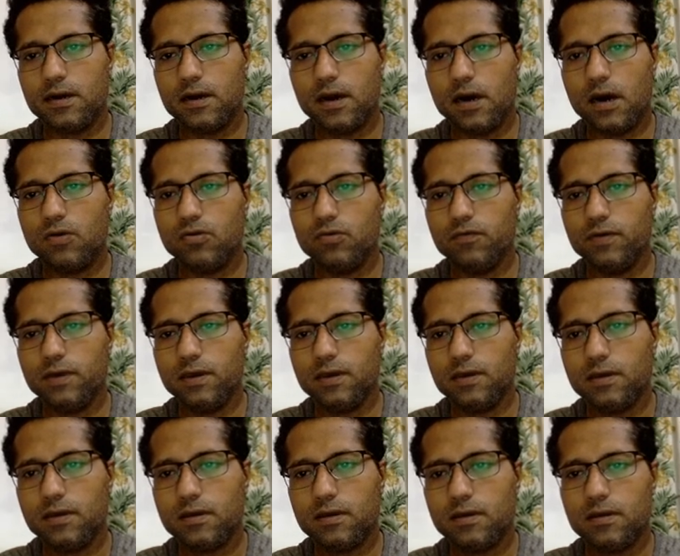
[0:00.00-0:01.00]
How do
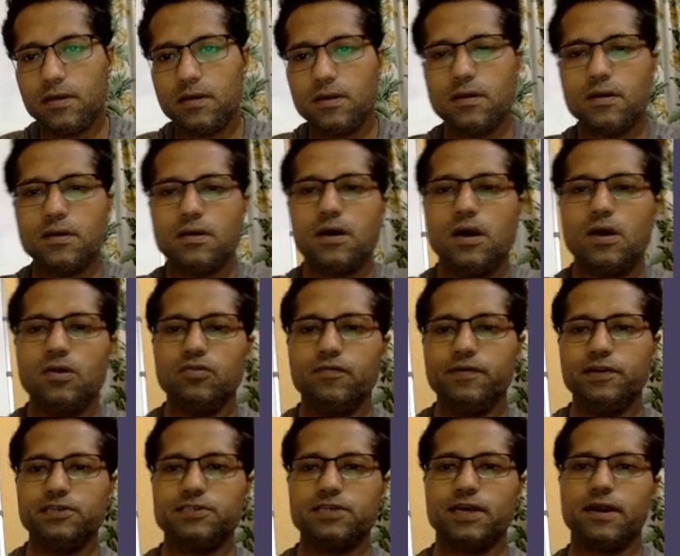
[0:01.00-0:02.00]
we
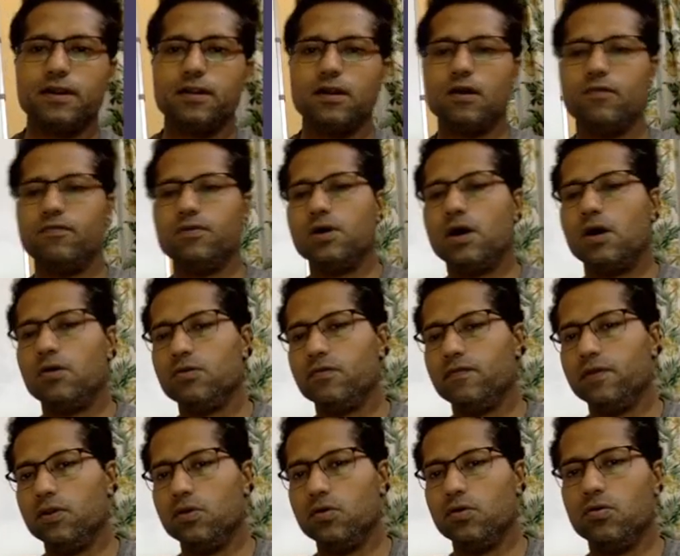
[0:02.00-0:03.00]
decide? How do
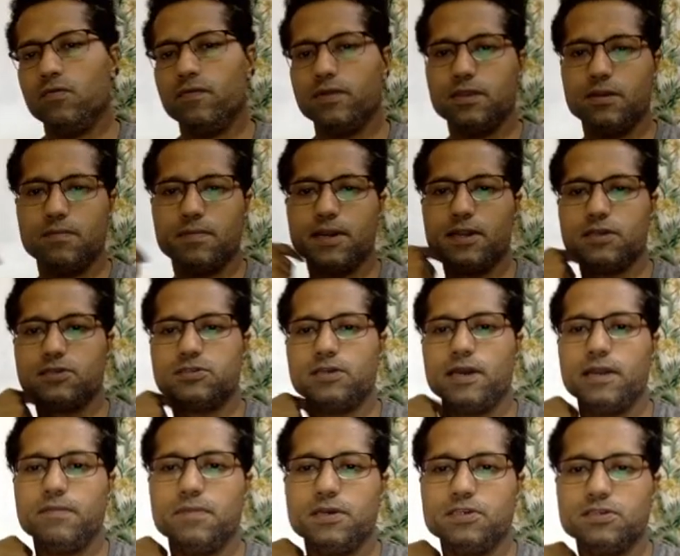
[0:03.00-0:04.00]
we know whether minus
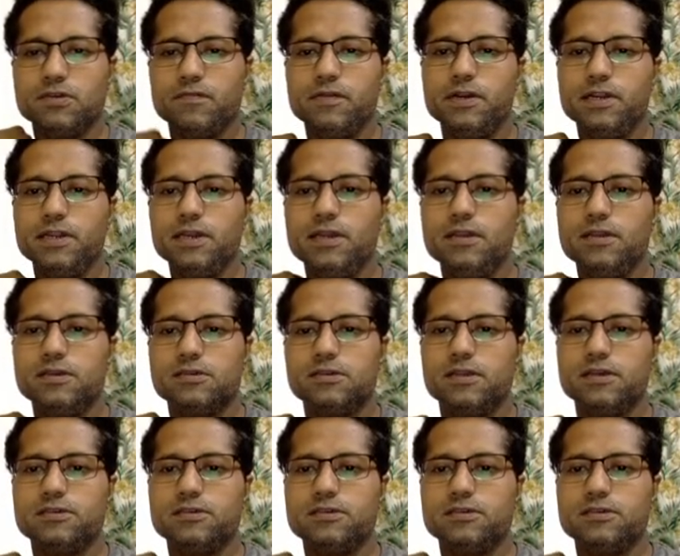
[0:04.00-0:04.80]
9 by 17 is less